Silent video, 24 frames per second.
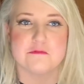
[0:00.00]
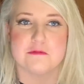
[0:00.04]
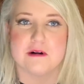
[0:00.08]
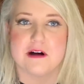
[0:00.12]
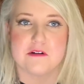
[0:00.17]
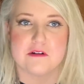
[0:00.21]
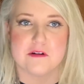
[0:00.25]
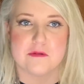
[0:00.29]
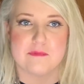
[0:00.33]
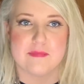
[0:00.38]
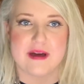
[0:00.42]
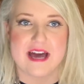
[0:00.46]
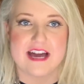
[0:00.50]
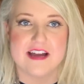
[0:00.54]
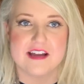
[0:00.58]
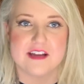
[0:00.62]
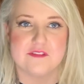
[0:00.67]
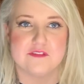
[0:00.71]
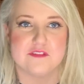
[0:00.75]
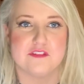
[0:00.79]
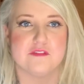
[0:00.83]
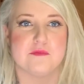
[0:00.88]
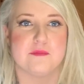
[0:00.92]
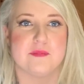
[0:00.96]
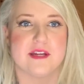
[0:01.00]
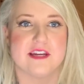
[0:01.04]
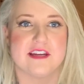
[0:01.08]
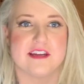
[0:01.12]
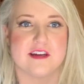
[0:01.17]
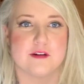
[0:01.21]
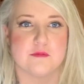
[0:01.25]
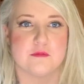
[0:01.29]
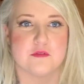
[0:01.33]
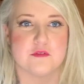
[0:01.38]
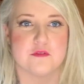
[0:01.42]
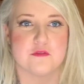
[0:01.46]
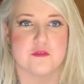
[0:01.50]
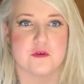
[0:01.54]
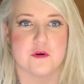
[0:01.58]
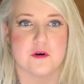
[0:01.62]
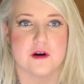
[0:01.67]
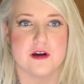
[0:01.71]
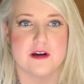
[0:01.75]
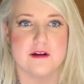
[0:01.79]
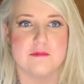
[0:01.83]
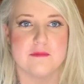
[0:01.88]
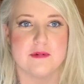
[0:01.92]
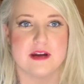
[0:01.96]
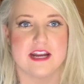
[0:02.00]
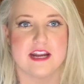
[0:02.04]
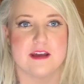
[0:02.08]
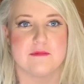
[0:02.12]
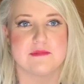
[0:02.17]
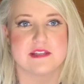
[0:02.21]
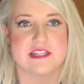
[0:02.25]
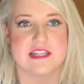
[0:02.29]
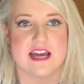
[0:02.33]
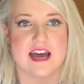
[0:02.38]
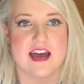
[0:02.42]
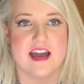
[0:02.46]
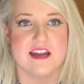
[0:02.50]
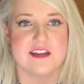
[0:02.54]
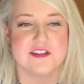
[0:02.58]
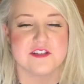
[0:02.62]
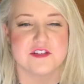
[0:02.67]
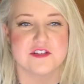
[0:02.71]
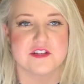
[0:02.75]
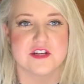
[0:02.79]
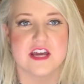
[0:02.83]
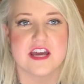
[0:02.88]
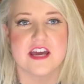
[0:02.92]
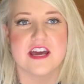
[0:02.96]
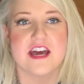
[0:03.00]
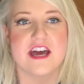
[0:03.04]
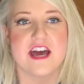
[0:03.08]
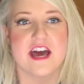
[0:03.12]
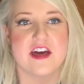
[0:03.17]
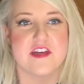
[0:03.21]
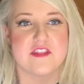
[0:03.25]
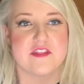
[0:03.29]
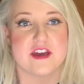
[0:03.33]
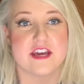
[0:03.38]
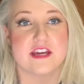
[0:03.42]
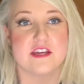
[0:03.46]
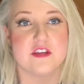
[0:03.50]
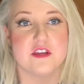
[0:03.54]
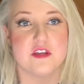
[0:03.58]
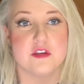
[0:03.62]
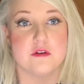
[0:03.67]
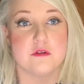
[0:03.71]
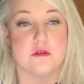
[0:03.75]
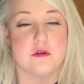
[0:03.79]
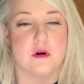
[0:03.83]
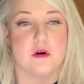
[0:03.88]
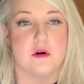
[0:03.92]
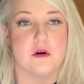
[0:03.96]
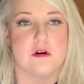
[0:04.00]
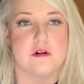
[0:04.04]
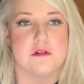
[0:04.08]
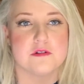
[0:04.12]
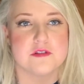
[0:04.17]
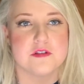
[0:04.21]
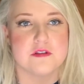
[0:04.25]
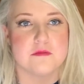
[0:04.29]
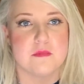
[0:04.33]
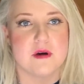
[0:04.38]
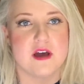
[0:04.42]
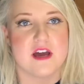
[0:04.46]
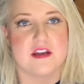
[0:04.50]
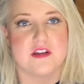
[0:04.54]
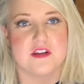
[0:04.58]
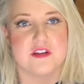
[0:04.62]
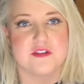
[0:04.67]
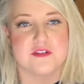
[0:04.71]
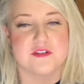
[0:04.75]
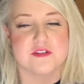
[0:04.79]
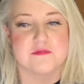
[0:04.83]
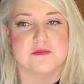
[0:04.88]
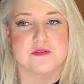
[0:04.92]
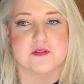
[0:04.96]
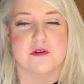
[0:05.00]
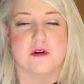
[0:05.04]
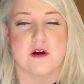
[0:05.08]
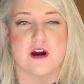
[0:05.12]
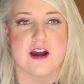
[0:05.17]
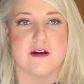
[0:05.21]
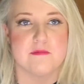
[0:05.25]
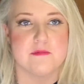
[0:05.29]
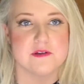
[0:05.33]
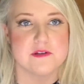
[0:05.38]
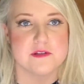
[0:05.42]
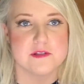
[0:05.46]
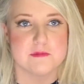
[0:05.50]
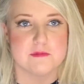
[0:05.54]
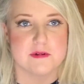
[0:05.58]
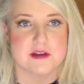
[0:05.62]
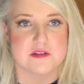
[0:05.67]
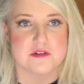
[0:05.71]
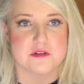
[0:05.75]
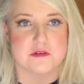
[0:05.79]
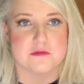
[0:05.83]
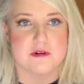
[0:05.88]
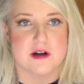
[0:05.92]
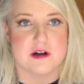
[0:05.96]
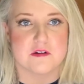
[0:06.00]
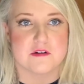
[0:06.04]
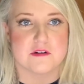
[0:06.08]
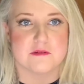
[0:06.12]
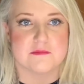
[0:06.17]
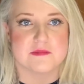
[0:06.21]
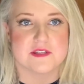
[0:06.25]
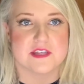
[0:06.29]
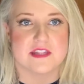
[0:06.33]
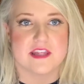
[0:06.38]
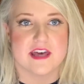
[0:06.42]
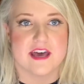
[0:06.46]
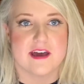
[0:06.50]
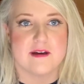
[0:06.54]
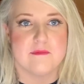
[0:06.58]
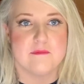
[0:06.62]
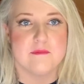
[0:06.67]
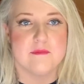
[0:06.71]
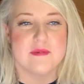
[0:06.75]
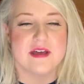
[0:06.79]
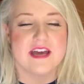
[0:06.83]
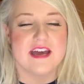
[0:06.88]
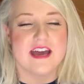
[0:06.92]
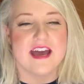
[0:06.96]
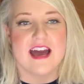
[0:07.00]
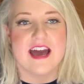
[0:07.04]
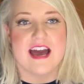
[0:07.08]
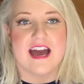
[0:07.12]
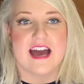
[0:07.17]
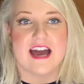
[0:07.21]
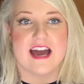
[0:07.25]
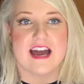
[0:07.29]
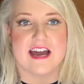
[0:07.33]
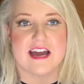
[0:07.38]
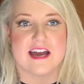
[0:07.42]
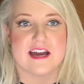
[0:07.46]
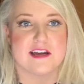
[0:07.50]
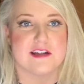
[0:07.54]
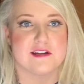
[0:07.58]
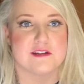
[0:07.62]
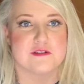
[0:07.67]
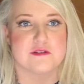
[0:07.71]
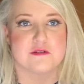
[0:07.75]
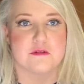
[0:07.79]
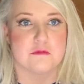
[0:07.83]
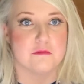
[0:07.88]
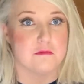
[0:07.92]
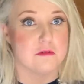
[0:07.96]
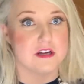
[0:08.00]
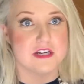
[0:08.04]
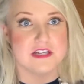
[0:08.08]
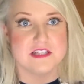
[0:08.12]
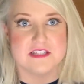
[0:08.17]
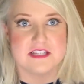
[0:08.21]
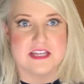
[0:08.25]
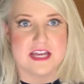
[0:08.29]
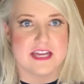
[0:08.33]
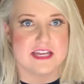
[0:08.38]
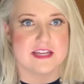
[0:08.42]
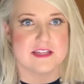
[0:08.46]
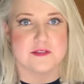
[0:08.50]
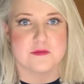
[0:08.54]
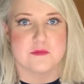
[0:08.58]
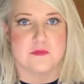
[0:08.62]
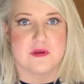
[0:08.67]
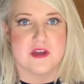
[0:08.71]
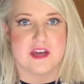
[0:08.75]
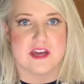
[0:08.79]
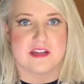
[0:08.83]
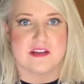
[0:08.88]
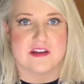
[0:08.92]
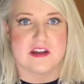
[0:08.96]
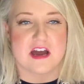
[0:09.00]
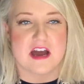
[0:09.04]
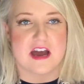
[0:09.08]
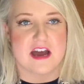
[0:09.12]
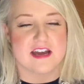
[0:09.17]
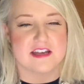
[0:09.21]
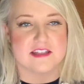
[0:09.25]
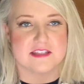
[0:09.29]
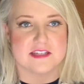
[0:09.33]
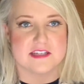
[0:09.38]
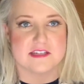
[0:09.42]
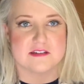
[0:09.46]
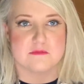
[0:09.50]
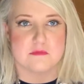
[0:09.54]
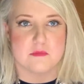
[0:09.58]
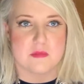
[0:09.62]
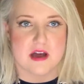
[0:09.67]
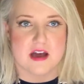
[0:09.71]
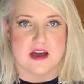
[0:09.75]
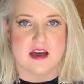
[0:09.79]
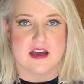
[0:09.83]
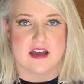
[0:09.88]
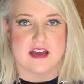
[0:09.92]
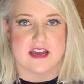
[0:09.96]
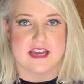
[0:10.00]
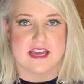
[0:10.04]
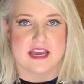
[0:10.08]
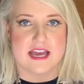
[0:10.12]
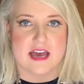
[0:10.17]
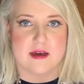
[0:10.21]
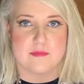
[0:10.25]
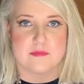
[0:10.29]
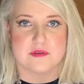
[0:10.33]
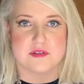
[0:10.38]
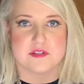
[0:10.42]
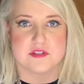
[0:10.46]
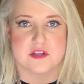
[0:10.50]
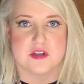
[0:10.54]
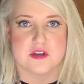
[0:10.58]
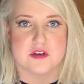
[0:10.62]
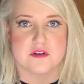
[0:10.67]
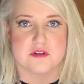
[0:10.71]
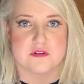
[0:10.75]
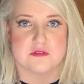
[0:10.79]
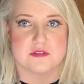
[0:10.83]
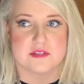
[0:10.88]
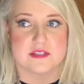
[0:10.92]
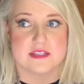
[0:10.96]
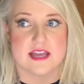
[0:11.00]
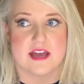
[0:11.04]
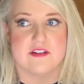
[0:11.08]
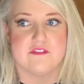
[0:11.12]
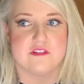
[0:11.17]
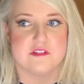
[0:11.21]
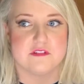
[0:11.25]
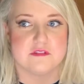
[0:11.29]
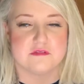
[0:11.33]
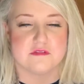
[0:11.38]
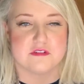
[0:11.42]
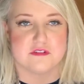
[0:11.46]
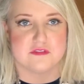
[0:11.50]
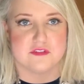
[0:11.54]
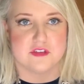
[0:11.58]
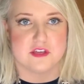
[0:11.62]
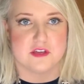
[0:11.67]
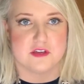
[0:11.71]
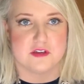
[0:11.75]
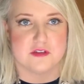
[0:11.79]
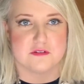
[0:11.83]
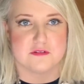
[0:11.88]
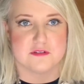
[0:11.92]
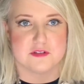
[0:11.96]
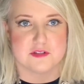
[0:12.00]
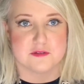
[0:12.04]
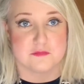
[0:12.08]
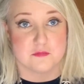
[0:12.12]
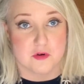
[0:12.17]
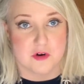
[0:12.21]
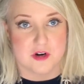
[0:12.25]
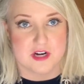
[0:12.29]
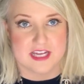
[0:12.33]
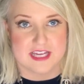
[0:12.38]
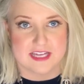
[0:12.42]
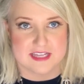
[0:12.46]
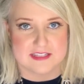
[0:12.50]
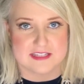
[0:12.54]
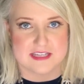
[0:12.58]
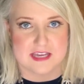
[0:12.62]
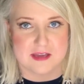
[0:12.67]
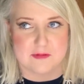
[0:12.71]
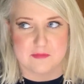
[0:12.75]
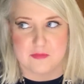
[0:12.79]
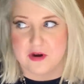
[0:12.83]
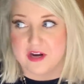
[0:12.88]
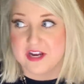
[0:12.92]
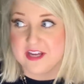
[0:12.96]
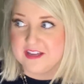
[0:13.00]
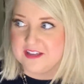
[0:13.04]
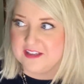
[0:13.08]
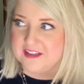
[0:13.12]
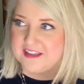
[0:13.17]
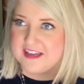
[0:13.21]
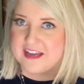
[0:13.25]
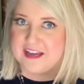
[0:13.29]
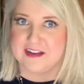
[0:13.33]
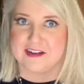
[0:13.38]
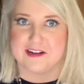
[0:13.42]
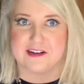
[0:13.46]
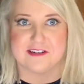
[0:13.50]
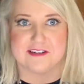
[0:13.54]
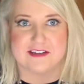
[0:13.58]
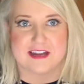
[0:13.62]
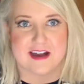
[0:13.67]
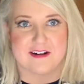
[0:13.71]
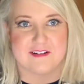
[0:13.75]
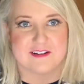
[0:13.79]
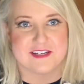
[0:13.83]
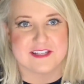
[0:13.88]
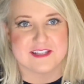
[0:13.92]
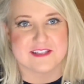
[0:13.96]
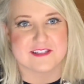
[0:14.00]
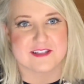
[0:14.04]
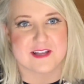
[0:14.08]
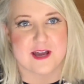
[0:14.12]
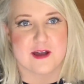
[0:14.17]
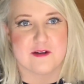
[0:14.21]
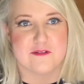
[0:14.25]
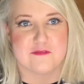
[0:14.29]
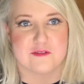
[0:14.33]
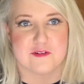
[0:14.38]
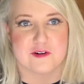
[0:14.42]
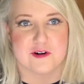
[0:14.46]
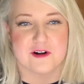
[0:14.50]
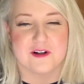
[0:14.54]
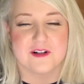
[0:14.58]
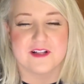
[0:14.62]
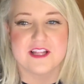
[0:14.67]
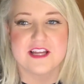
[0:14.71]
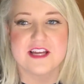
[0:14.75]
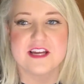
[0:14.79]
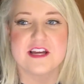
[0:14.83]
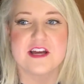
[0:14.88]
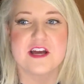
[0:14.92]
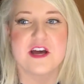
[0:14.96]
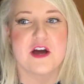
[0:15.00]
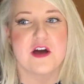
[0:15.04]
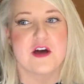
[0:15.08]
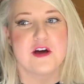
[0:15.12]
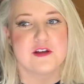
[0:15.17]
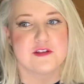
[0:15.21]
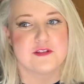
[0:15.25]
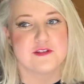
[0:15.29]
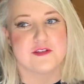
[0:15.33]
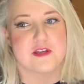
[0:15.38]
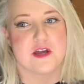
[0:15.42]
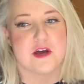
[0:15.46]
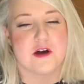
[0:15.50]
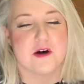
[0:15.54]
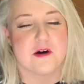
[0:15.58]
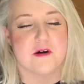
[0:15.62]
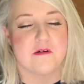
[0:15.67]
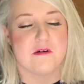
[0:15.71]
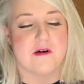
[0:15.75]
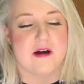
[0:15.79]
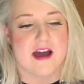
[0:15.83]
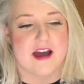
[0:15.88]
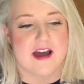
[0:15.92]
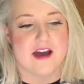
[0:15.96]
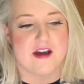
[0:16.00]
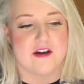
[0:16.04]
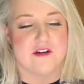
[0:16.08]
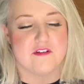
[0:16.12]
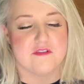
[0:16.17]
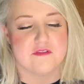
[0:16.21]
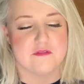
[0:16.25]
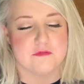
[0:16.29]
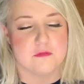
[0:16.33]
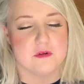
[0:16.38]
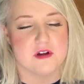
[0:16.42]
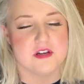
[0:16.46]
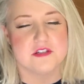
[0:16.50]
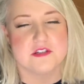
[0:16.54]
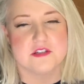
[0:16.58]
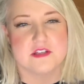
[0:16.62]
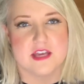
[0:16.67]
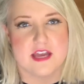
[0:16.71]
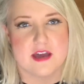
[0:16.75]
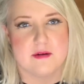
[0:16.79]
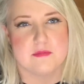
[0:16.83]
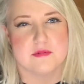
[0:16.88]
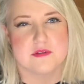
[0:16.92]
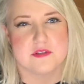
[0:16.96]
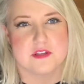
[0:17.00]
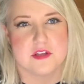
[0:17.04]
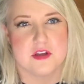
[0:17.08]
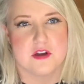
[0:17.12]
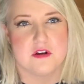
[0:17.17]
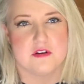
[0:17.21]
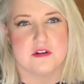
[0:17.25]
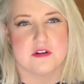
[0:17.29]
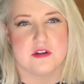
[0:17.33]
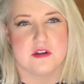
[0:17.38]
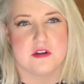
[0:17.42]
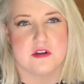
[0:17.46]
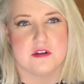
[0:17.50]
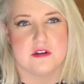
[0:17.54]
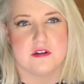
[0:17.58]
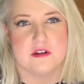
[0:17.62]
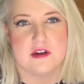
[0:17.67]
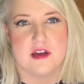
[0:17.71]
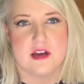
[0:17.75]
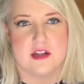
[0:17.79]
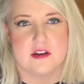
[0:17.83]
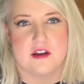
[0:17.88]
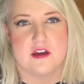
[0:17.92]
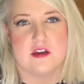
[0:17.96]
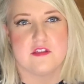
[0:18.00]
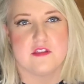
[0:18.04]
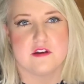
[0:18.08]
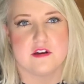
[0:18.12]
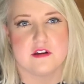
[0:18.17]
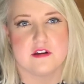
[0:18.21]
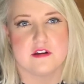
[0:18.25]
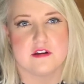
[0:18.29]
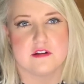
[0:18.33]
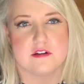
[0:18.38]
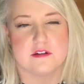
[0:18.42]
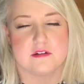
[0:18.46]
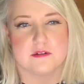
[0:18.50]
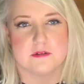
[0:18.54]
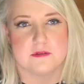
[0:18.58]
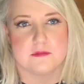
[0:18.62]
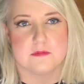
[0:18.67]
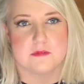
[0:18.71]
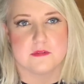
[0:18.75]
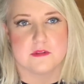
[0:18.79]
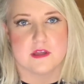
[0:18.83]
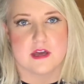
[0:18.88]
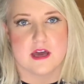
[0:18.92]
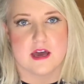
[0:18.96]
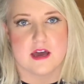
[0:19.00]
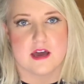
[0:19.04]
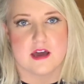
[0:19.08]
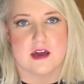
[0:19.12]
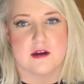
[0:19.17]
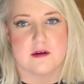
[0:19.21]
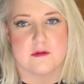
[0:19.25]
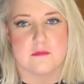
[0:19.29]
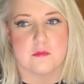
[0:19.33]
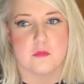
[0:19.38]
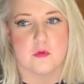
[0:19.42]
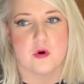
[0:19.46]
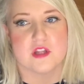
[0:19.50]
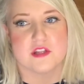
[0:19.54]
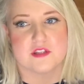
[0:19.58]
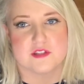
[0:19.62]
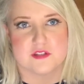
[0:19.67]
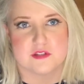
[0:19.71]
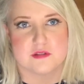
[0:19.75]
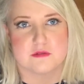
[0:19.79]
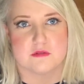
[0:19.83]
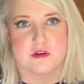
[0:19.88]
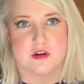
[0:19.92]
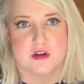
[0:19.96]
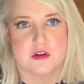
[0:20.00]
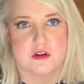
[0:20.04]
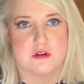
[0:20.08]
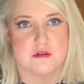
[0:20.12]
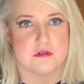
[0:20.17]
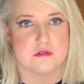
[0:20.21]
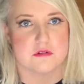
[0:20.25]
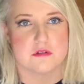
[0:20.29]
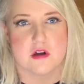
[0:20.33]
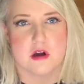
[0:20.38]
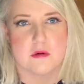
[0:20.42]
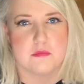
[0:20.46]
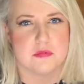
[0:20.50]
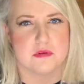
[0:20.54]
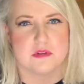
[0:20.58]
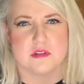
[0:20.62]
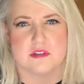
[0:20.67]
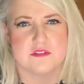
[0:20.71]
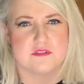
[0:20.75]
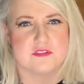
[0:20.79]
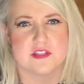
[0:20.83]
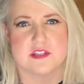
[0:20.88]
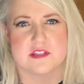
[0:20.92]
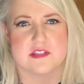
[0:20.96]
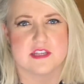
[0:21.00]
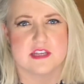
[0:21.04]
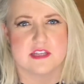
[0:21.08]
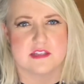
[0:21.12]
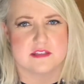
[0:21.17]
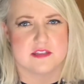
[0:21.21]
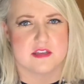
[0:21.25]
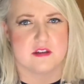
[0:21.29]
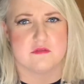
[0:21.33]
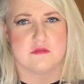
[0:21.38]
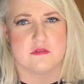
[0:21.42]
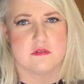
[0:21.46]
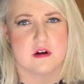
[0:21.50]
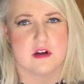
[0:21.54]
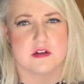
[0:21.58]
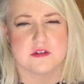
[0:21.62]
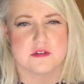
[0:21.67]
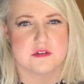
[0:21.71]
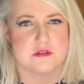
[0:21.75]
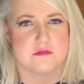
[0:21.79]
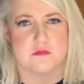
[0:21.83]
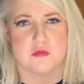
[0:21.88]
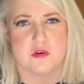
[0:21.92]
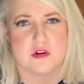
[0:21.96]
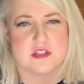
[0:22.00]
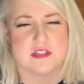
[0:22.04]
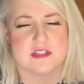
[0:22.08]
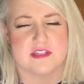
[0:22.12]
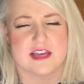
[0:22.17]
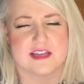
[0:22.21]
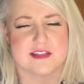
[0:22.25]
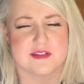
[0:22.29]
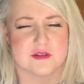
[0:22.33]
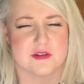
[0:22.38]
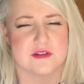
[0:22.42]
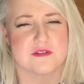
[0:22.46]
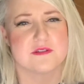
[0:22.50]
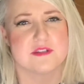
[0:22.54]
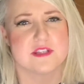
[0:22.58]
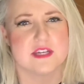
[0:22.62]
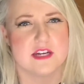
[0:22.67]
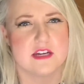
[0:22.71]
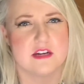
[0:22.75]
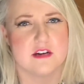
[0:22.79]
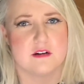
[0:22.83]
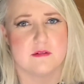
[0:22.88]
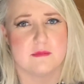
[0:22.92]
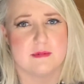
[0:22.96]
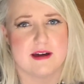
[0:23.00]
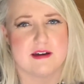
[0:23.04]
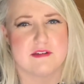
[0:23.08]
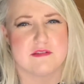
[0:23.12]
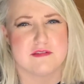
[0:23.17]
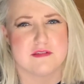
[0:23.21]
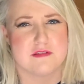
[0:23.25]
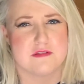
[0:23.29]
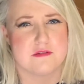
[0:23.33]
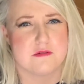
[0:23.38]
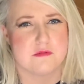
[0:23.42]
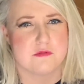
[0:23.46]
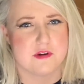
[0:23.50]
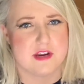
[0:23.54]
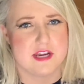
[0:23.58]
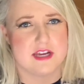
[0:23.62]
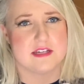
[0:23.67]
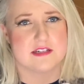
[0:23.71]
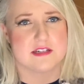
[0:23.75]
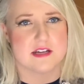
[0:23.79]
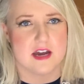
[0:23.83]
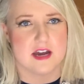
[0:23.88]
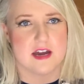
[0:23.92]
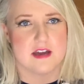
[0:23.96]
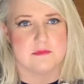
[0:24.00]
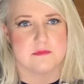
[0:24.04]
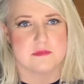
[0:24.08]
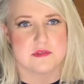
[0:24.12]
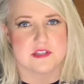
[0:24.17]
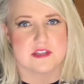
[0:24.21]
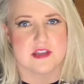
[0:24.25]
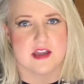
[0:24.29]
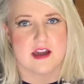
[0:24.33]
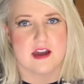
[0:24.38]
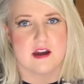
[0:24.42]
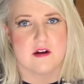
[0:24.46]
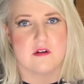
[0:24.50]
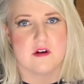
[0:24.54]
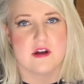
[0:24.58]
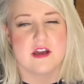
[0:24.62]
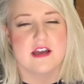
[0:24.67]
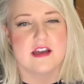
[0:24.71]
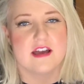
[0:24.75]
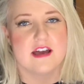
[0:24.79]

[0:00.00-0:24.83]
Welcome back if you've been here before. My name is Ash. Thank you all to my new subscribers, special welcome to them. And what a day it's been. I did my episode 7 review this morning at daybreak and now it is nightfall. So I've watched the episode uh, another um, once through, a couple of the scenes I've watched more than that. So I've seen it about three times now.